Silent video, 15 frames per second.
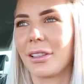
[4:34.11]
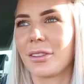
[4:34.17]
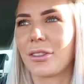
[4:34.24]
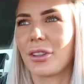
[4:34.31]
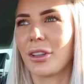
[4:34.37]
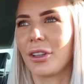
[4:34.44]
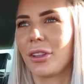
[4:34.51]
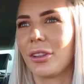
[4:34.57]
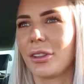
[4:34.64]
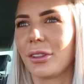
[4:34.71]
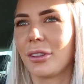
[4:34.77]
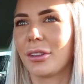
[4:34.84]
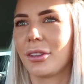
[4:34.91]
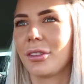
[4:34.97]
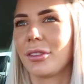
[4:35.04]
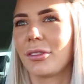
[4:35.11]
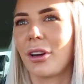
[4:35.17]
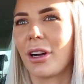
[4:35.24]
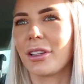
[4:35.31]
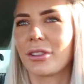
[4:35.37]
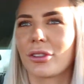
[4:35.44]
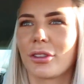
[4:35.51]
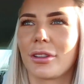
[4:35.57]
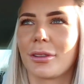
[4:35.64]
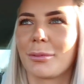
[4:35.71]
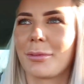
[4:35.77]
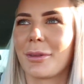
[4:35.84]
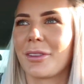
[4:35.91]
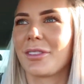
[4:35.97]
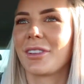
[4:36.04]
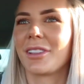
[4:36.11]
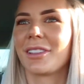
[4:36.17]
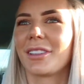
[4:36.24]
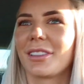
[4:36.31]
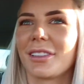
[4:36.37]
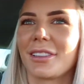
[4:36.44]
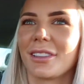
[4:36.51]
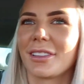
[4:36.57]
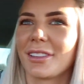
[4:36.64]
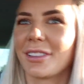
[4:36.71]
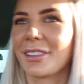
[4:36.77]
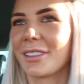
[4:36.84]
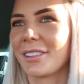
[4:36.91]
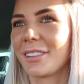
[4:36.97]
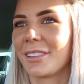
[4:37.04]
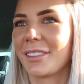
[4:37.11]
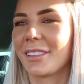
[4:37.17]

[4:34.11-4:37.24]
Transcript: and two. Yeah, I told them because I said about you messaging me.